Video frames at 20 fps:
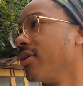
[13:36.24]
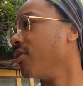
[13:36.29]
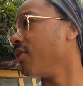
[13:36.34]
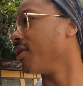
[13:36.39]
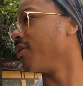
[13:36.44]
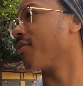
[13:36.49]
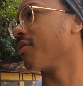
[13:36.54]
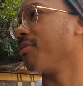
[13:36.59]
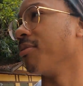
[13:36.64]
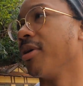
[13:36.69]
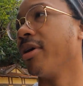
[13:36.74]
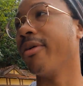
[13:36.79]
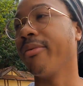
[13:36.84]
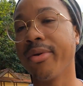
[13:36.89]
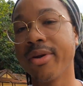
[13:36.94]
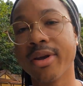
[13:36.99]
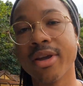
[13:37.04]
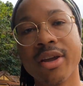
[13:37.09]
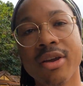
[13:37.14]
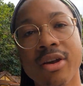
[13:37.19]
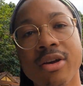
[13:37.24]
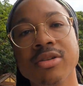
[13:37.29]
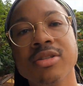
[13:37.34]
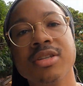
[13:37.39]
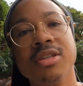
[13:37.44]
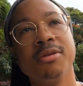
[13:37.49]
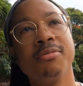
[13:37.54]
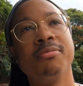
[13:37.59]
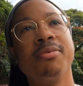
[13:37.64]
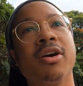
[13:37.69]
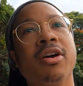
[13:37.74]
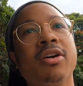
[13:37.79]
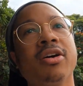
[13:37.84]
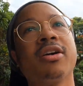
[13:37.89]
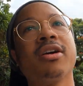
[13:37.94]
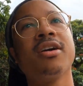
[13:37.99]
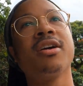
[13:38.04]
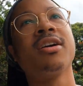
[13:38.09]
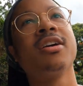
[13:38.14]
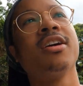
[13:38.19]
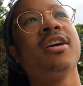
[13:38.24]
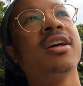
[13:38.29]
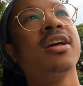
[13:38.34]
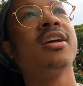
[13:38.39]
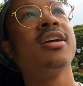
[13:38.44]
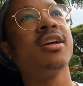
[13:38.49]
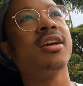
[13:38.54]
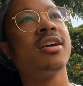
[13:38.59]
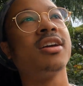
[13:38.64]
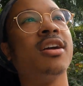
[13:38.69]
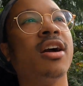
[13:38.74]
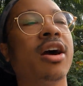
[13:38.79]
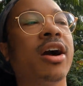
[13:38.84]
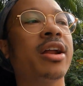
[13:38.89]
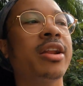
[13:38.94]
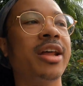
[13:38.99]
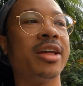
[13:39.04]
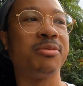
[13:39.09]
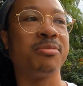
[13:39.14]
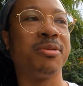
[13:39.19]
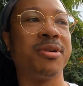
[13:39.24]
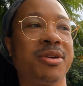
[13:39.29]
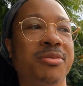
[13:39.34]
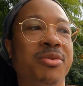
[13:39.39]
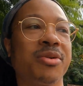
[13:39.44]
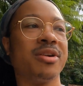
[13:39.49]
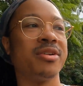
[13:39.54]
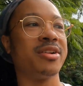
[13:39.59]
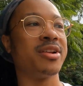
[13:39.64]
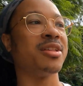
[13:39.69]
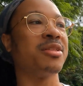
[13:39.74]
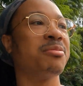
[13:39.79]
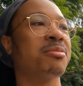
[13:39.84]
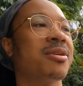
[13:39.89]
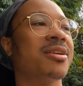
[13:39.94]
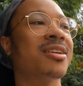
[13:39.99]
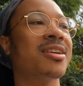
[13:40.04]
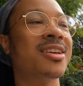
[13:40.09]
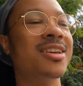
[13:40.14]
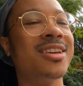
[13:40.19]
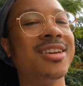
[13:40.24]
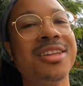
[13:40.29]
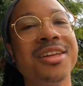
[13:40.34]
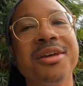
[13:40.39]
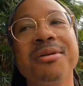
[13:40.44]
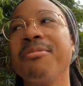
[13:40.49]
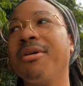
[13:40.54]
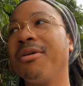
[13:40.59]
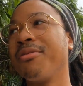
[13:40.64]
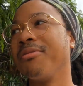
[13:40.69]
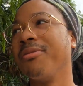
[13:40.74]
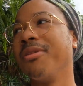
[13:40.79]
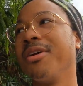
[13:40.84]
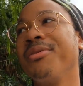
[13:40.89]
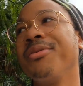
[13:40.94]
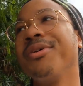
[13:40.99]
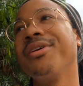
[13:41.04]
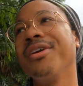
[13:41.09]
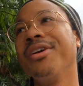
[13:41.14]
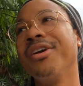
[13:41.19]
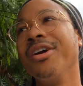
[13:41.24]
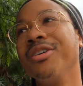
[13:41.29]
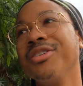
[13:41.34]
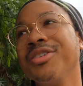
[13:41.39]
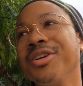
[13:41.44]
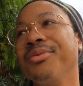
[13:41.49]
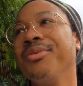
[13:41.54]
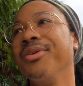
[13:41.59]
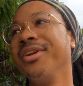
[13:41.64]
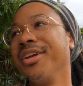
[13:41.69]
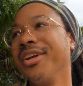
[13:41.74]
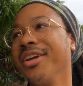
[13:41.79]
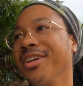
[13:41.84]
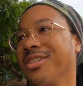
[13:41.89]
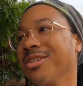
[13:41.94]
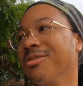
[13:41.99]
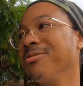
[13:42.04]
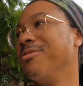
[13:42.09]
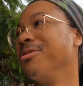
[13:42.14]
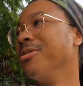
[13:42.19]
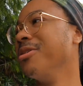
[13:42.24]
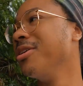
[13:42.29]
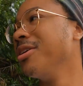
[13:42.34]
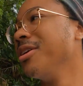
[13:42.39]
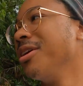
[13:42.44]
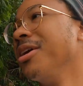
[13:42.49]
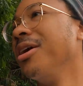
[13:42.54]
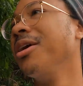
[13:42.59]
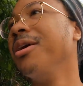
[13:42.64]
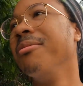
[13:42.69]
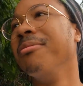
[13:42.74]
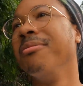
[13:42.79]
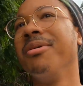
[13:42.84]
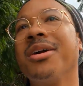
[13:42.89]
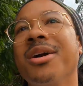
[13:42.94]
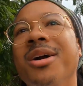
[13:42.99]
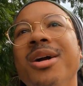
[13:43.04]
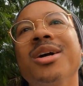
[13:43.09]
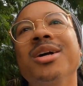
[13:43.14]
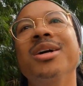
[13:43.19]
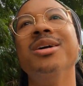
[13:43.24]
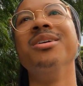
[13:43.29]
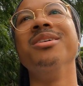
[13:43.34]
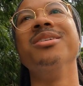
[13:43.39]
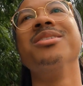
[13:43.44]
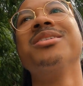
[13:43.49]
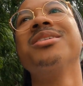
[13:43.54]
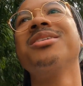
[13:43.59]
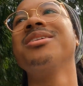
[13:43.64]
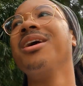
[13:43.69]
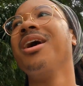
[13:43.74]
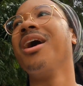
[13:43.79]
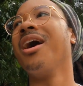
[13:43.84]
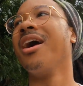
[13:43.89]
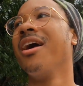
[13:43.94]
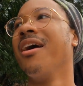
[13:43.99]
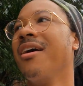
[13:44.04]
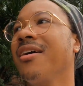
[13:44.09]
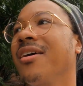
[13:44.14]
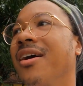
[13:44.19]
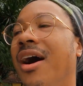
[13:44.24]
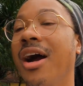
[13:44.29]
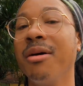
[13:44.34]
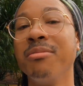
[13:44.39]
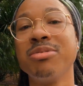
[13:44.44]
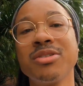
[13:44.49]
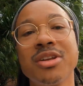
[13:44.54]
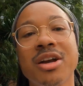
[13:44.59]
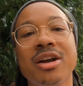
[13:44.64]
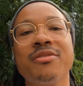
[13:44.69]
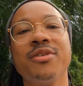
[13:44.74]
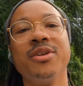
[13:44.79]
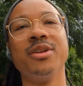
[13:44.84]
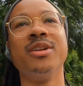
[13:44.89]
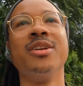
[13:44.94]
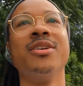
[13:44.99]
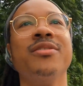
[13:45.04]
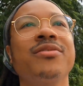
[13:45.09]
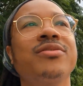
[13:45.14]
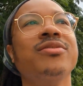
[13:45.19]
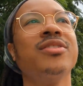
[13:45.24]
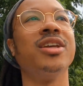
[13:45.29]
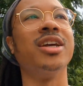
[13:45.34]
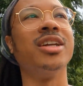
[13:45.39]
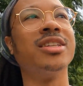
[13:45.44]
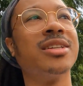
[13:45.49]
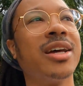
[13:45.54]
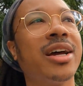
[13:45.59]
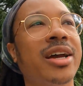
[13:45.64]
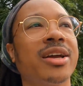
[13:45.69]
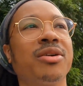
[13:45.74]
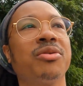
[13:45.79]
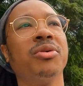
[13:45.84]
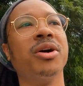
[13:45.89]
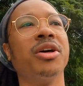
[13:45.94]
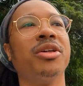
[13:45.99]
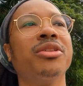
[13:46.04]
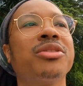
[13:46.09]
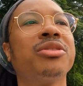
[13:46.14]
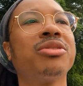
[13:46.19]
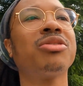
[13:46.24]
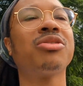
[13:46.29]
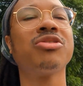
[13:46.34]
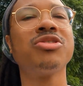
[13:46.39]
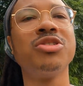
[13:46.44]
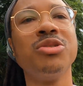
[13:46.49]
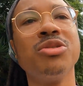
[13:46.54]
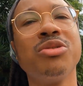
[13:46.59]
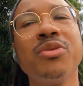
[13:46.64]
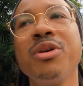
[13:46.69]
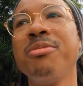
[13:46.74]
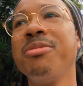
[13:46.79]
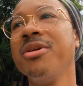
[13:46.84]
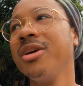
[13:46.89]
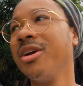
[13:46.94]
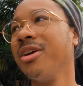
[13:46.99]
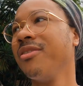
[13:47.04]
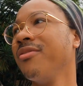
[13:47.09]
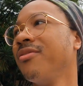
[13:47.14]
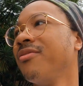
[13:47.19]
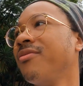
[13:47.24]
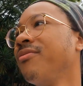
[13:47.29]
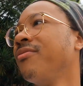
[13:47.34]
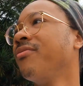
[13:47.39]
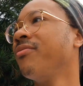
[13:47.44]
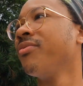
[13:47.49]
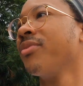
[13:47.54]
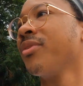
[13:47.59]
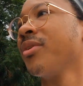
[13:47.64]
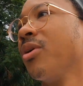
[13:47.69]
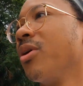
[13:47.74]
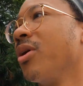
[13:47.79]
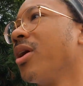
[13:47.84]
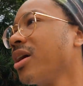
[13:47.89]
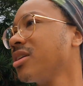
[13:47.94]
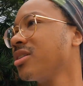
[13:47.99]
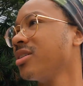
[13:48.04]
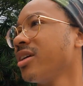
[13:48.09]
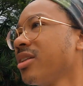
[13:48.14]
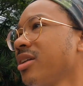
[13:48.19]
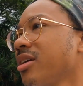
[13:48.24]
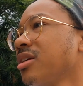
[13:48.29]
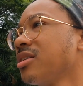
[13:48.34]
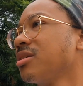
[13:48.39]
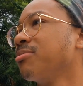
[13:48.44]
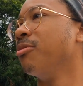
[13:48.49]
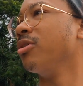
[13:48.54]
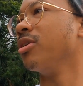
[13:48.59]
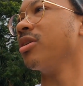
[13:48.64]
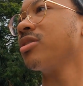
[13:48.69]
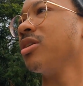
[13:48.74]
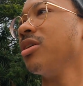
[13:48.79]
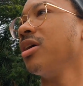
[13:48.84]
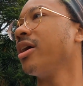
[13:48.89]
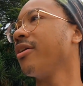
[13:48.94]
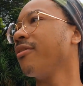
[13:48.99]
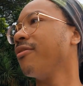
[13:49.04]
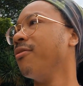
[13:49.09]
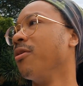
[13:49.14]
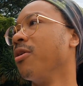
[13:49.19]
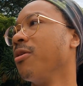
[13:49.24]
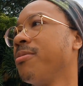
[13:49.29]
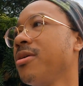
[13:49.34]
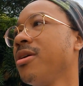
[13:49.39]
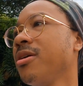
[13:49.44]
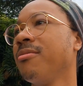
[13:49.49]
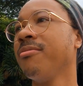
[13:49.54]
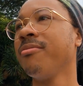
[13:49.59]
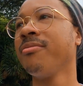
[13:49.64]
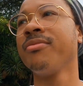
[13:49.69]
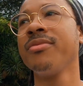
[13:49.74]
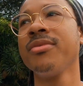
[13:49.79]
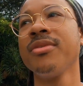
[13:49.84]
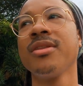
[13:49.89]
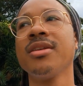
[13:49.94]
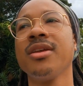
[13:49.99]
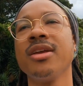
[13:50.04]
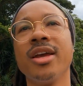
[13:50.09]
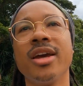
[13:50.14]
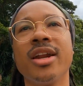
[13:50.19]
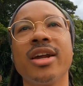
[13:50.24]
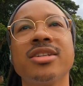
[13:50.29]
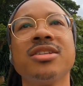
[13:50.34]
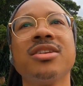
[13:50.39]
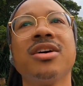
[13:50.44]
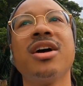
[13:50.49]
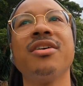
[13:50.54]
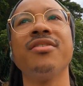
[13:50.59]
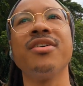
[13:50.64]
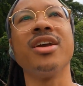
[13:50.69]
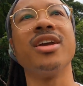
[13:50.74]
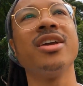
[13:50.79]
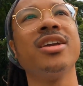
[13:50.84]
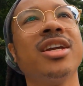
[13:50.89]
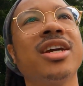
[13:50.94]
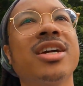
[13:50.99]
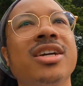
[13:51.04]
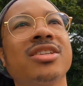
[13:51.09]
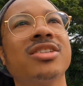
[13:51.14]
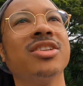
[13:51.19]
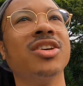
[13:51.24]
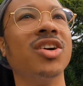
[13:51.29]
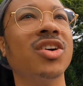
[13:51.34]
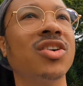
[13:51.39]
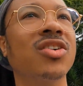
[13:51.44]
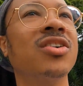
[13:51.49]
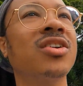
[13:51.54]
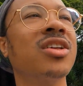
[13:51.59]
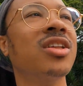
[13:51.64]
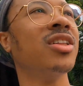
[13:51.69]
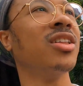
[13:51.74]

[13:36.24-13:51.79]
and then from there we can go to the park. Not the park, we're already at the park. But from there we can go somewhere to get some food, because I'm starving. It's like what, 2-3 p.m. or actually I think it's more so like 4 p.m. and I still haven't ate yet, so